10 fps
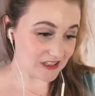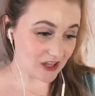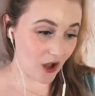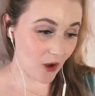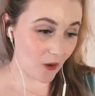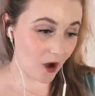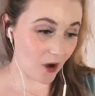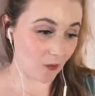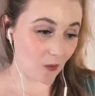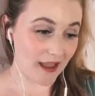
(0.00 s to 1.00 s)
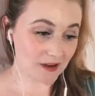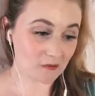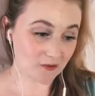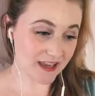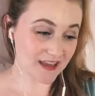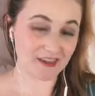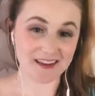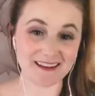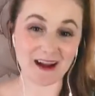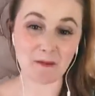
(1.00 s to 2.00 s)
so when we
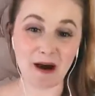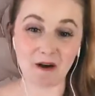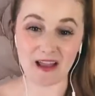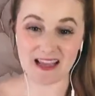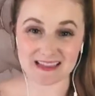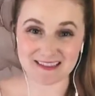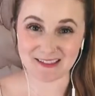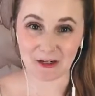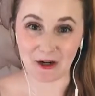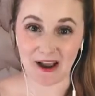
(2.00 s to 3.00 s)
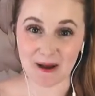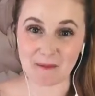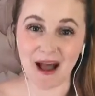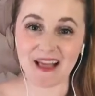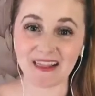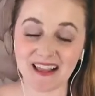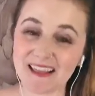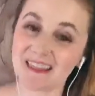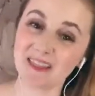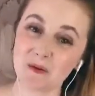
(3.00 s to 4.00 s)
think about Instagram, I
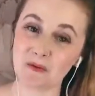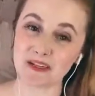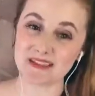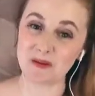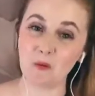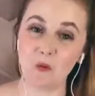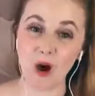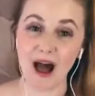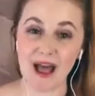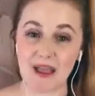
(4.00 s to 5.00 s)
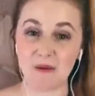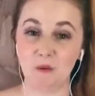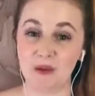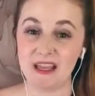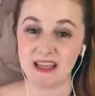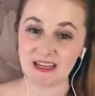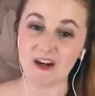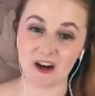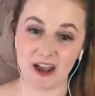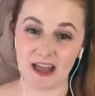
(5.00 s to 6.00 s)
think that the reason why we get in
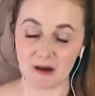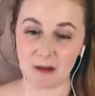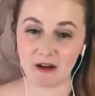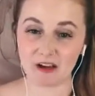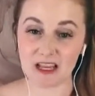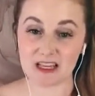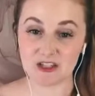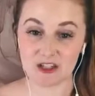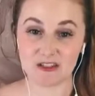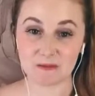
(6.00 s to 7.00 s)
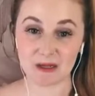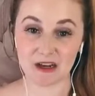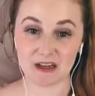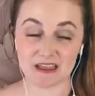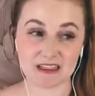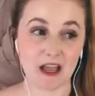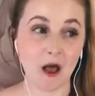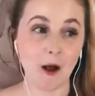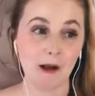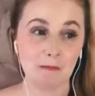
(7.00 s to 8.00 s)
our head about it is just because
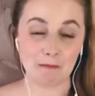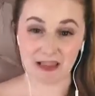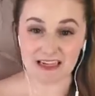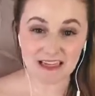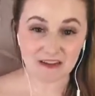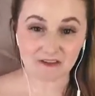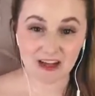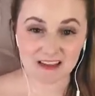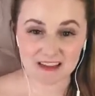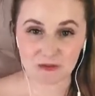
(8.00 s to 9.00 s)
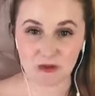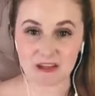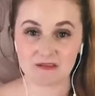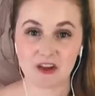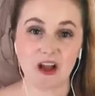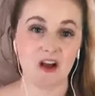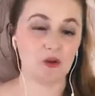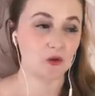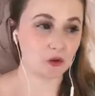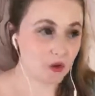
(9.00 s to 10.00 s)
many of us, we've
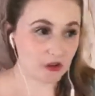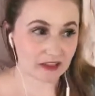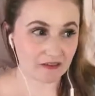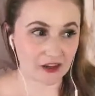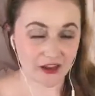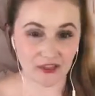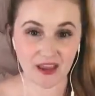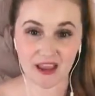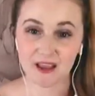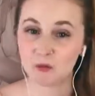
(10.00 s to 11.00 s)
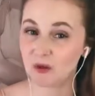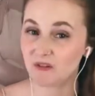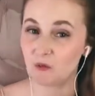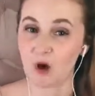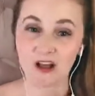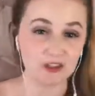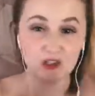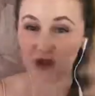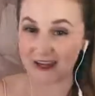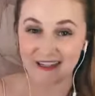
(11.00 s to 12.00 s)
Googled everything, we've
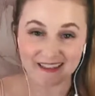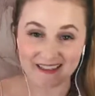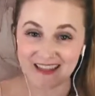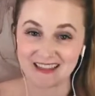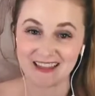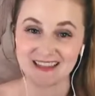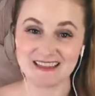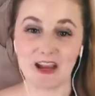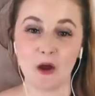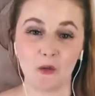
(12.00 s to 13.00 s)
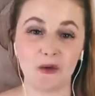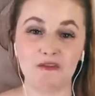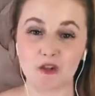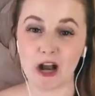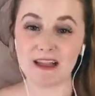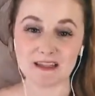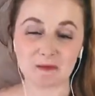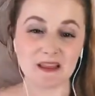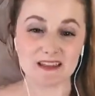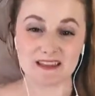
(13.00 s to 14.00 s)
watched trainings like this, we've tried some
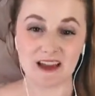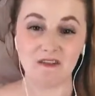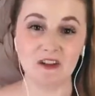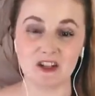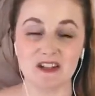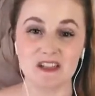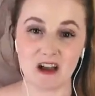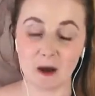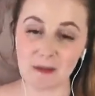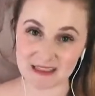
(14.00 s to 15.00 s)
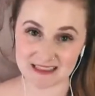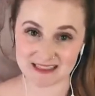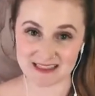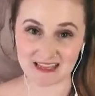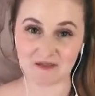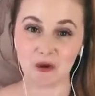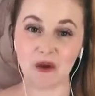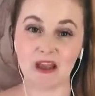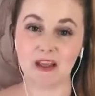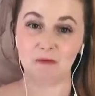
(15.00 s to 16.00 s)
of this stuff and just not been
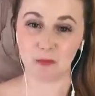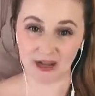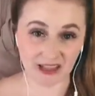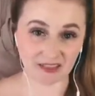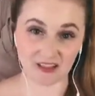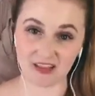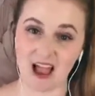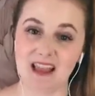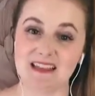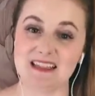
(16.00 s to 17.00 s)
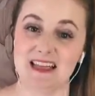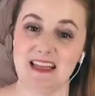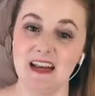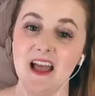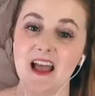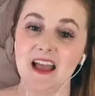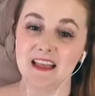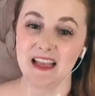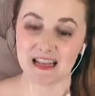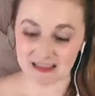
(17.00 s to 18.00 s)
successful in bringing the clients in,
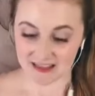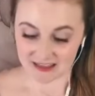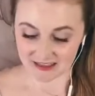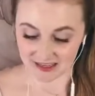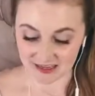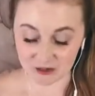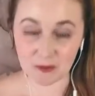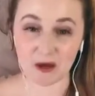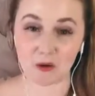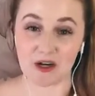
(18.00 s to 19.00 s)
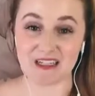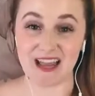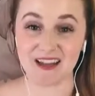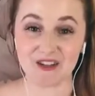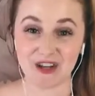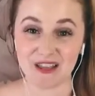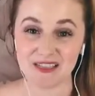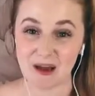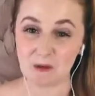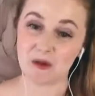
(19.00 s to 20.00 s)
getting the engagement or attention
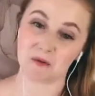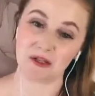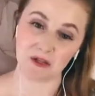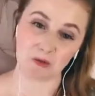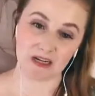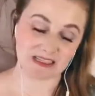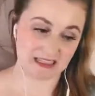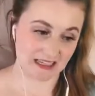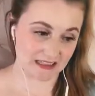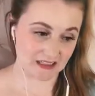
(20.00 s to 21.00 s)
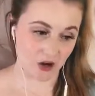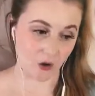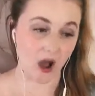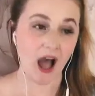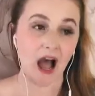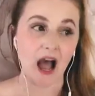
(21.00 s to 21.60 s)
that we really want to see. So